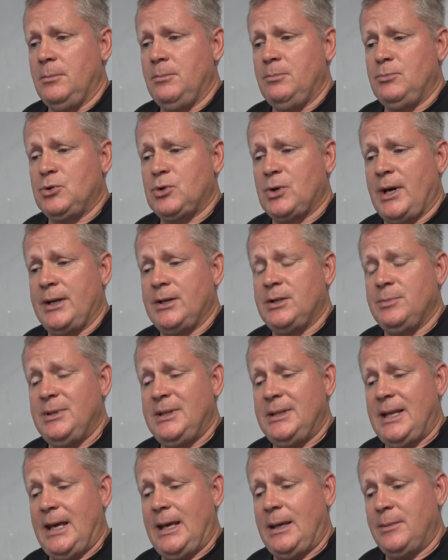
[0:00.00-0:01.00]
trying to
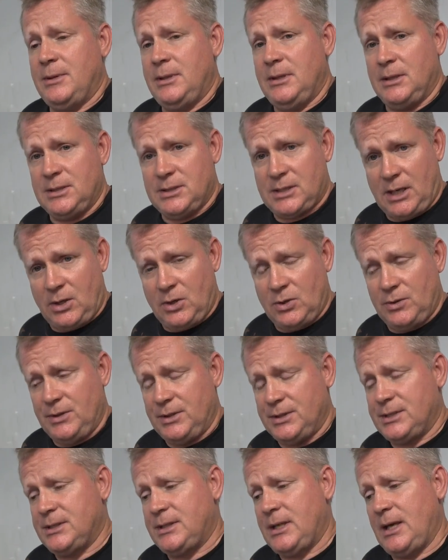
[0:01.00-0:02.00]
be named the executor of the
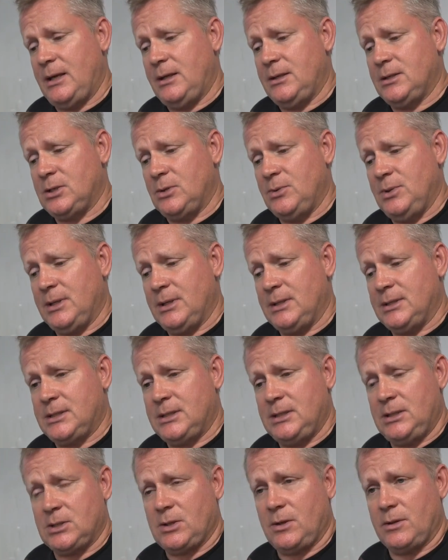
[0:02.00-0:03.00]
estate so he can
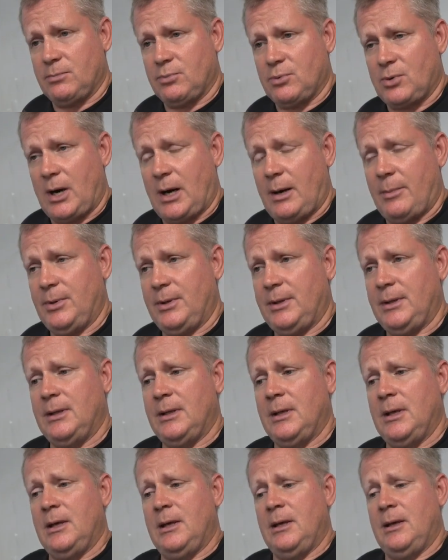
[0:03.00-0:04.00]
seize all the property.
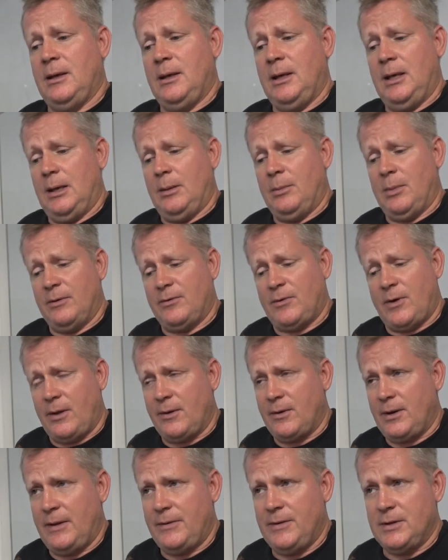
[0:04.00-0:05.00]
And my
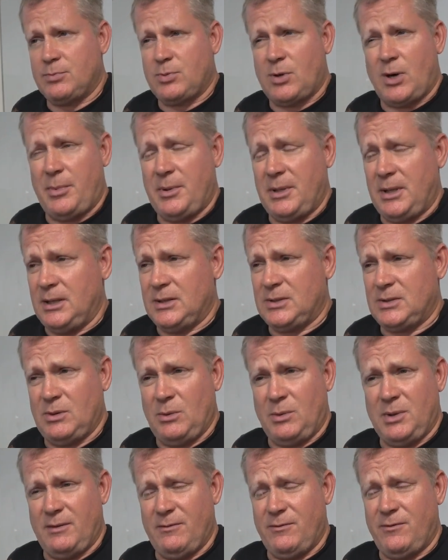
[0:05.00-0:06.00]
father had this property, I guess,
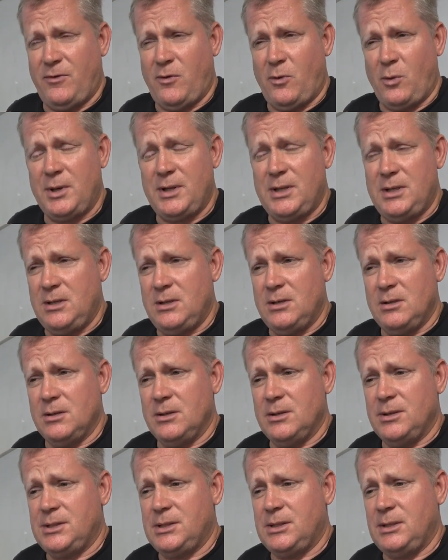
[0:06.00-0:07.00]
going on 40
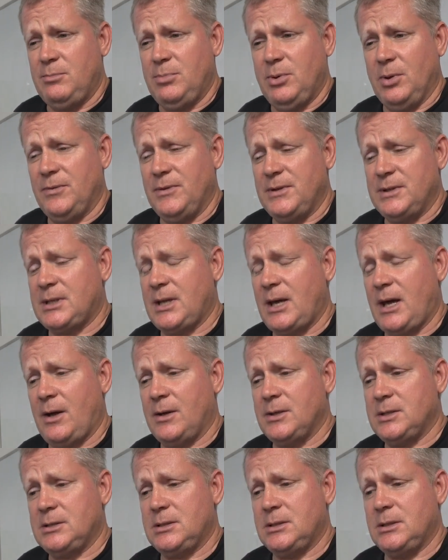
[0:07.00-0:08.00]
years. He built this
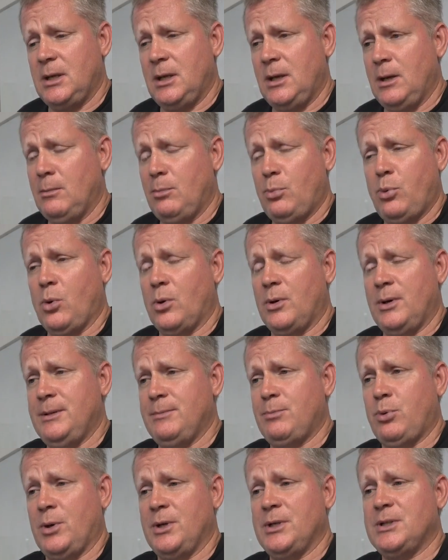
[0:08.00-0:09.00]
house,
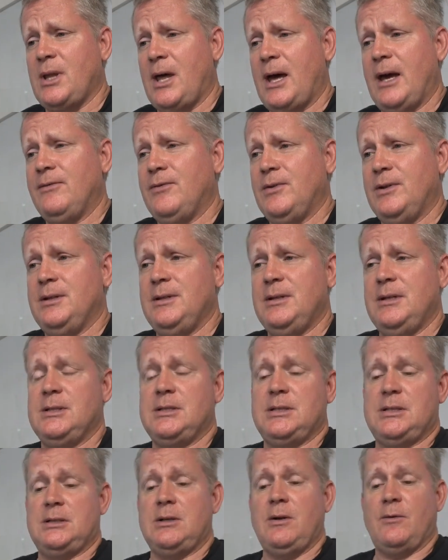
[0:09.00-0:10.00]
poured his life into
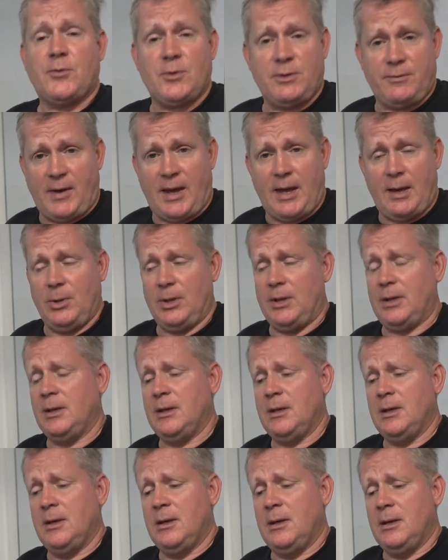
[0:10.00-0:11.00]
this, for the family,
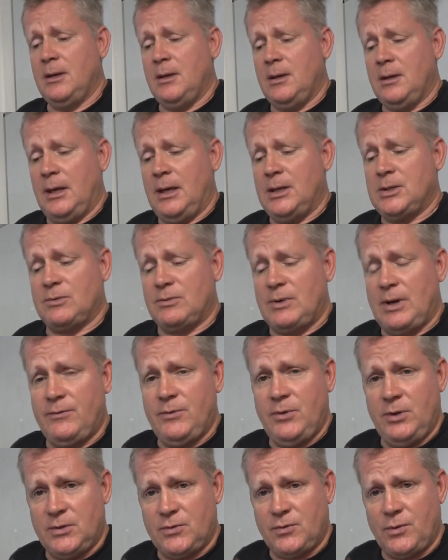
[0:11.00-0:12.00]
as a
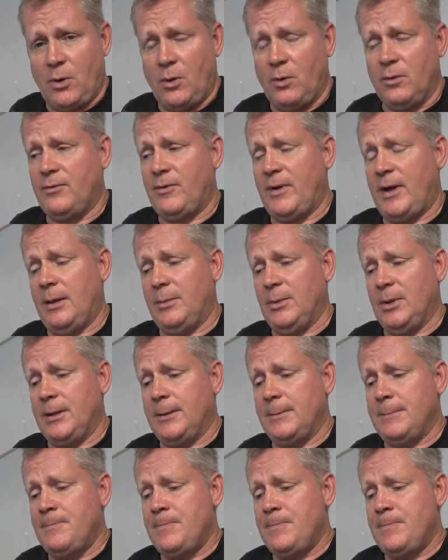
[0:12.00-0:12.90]
refuge for the whole family.